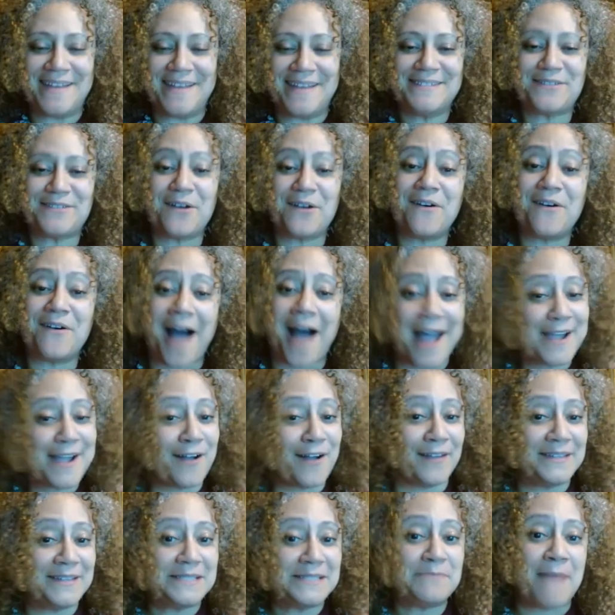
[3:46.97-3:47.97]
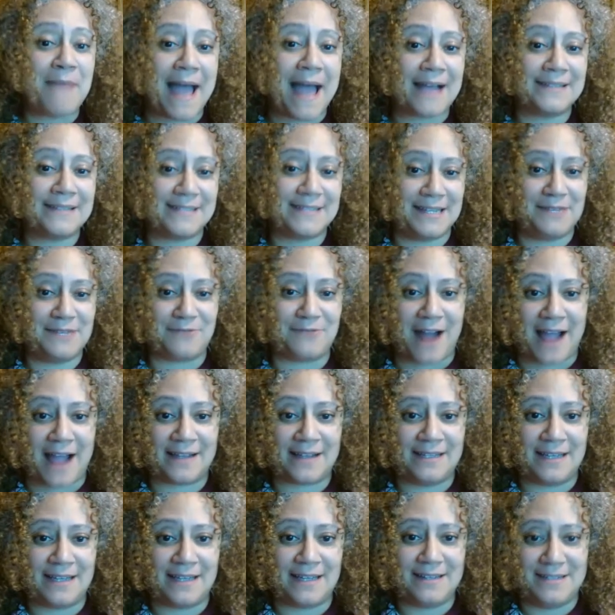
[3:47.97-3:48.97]
So I call these magazine rack
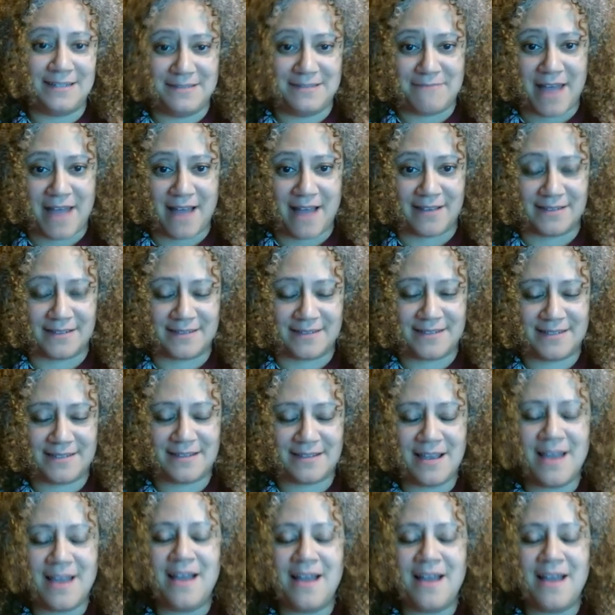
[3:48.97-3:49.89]
emails.